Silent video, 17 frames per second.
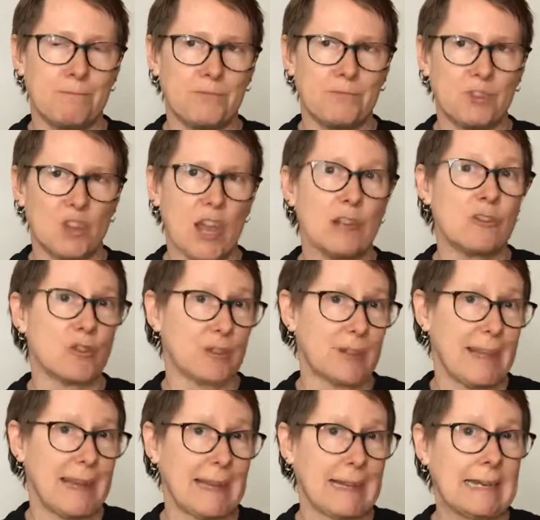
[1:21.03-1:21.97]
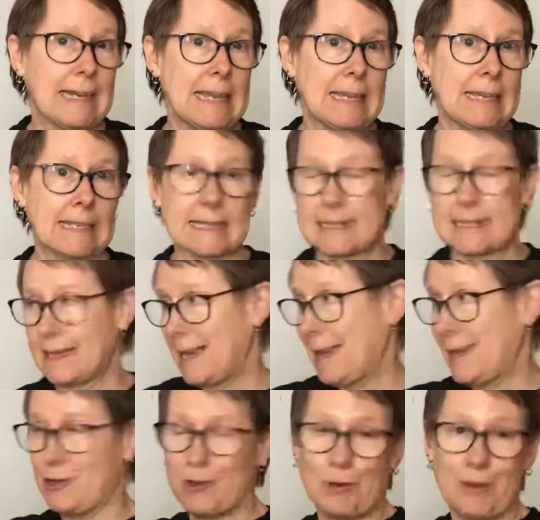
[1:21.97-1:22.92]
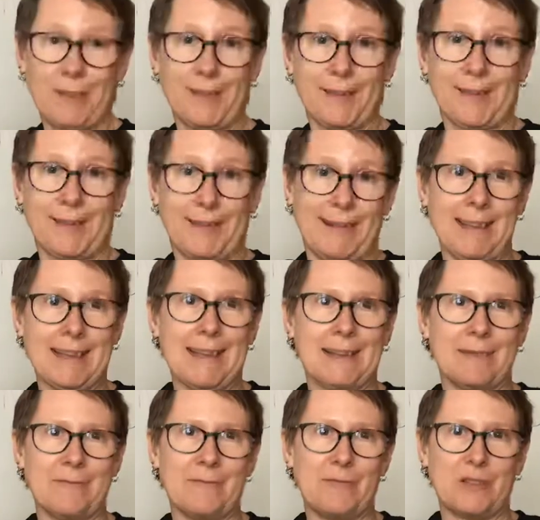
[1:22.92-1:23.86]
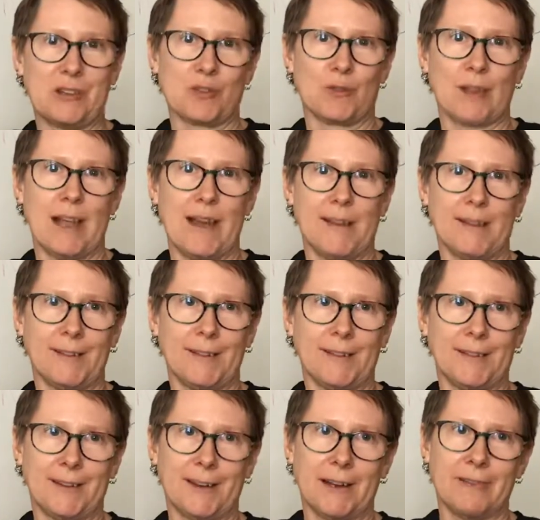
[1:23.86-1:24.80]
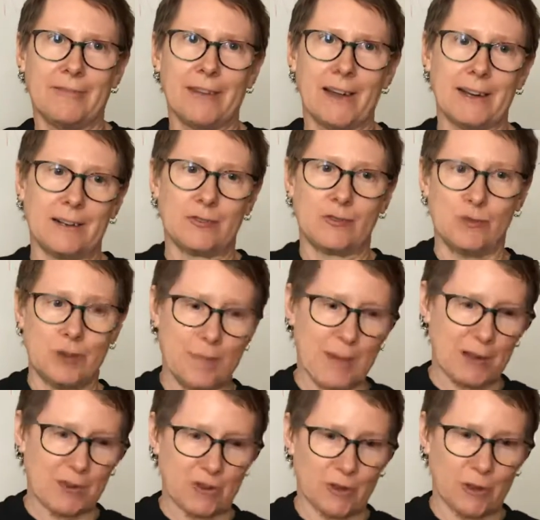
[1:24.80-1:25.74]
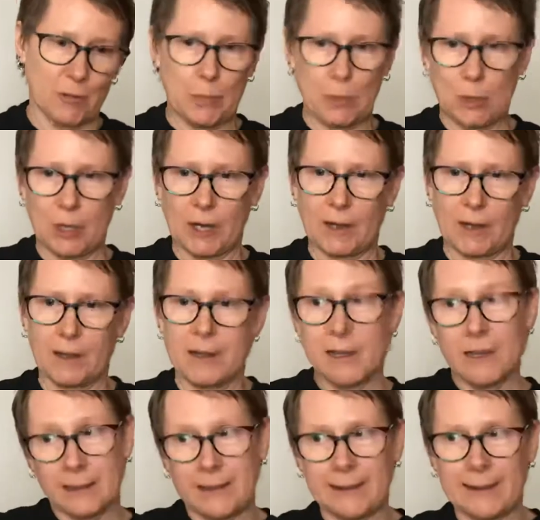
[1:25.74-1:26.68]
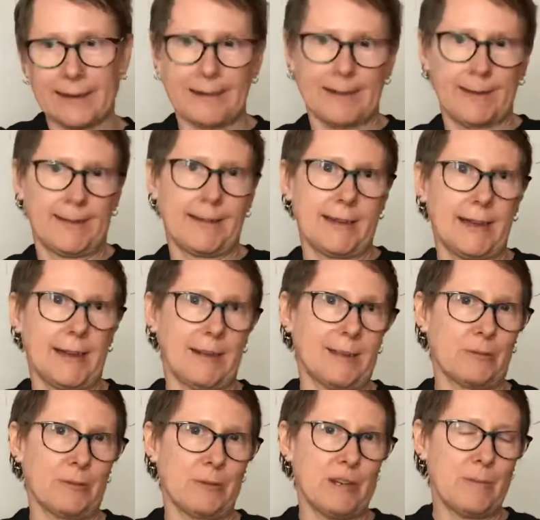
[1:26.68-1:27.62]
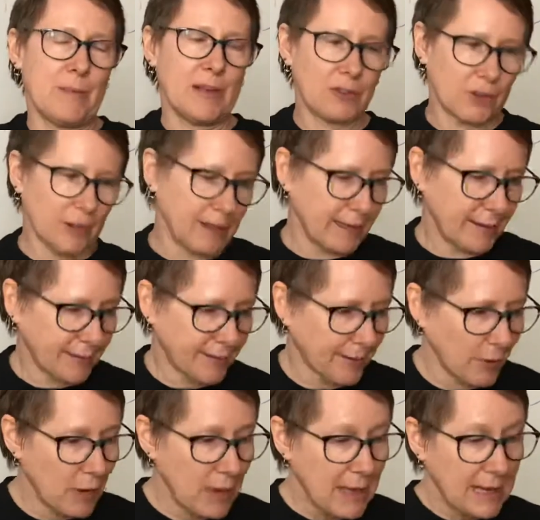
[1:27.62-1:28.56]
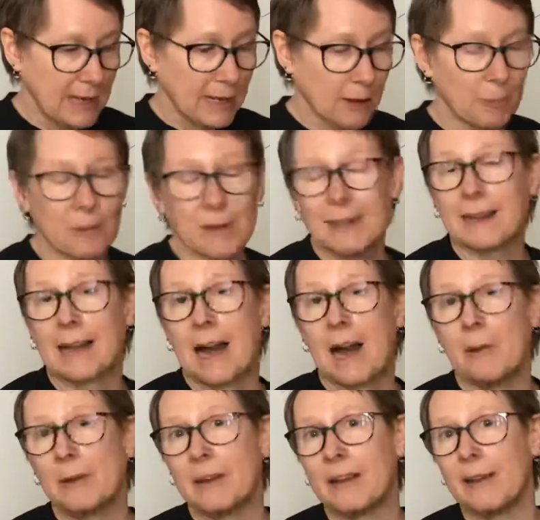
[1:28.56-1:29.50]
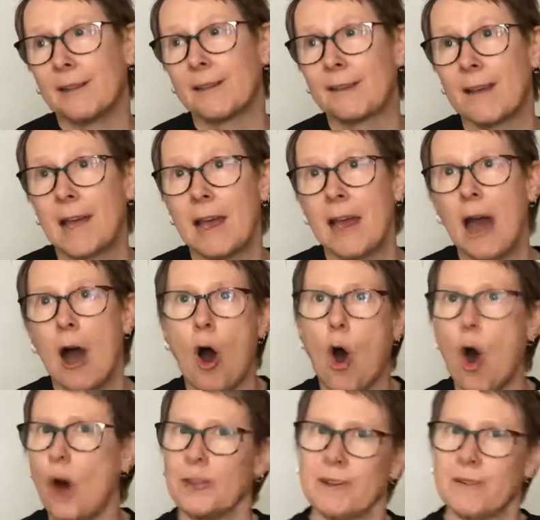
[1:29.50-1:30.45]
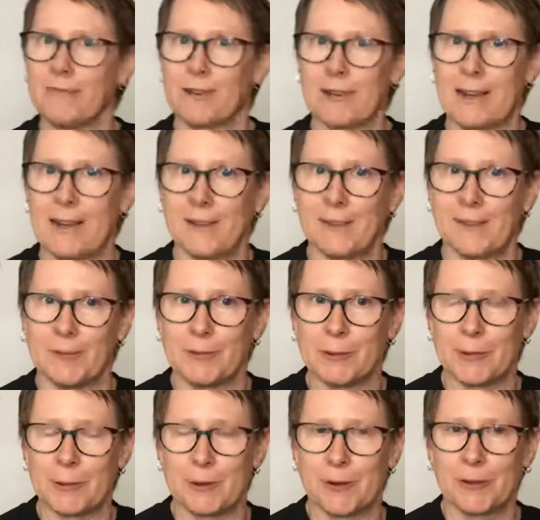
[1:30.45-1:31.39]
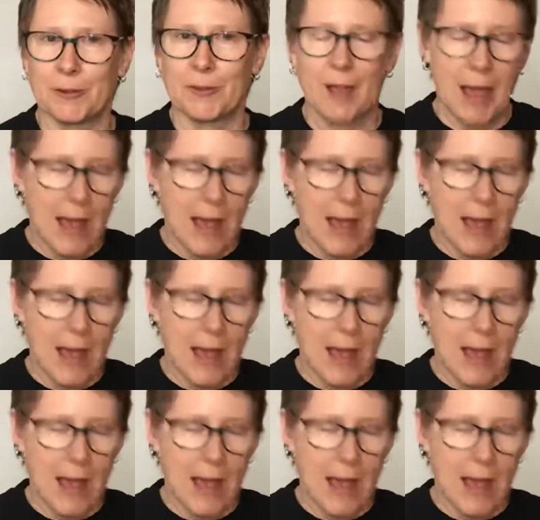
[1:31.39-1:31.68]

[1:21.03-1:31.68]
change your techniques, and you can see and visualize instead of on a two-dimensional book, you get to see kind of three-dimensionally. So it really accommodates all the different kinds of learners.